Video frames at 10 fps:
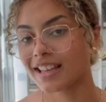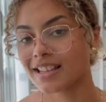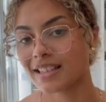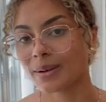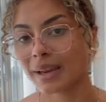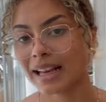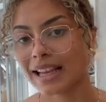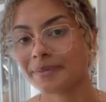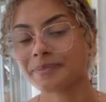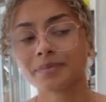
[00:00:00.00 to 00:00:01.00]
nice and
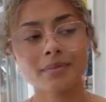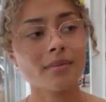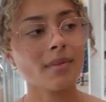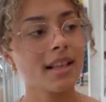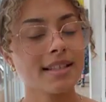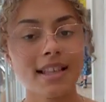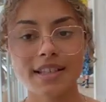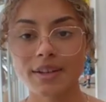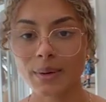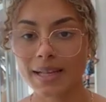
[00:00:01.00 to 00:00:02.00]
quickly. So that's
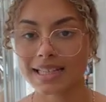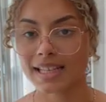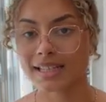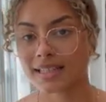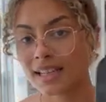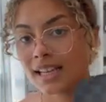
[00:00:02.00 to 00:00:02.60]
your request list.